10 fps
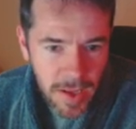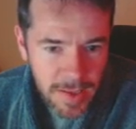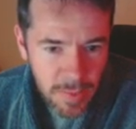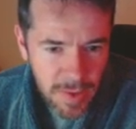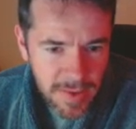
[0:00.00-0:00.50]

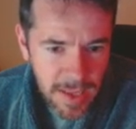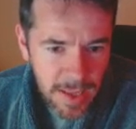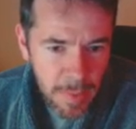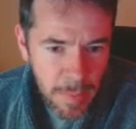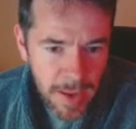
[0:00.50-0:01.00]
So I wanted to get a
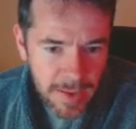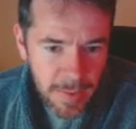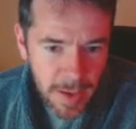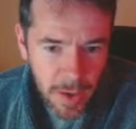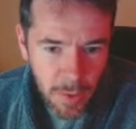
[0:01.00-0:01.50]
little bit back to
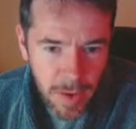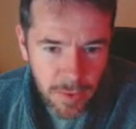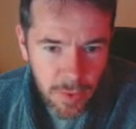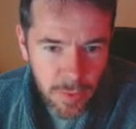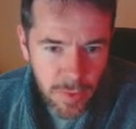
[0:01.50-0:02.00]
my
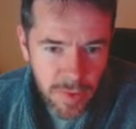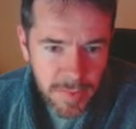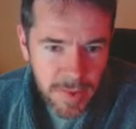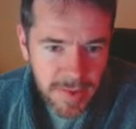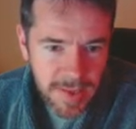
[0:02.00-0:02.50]
retro roots,
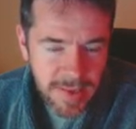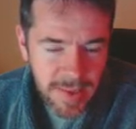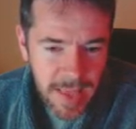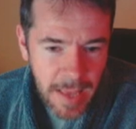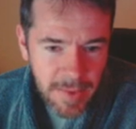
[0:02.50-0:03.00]
because these are
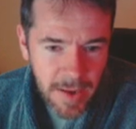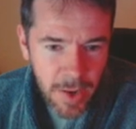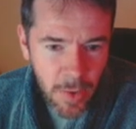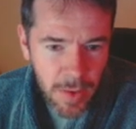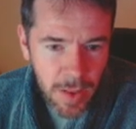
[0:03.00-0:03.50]
the games that I
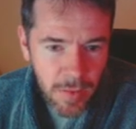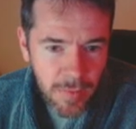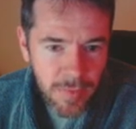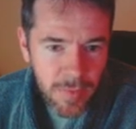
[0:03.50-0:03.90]
know and love.